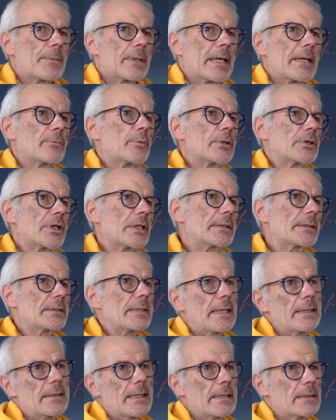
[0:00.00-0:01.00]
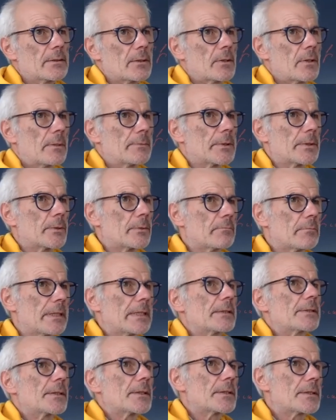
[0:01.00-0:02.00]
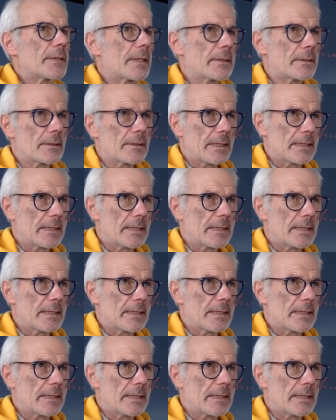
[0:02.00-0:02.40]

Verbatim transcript: Can we just say there's a common interest and,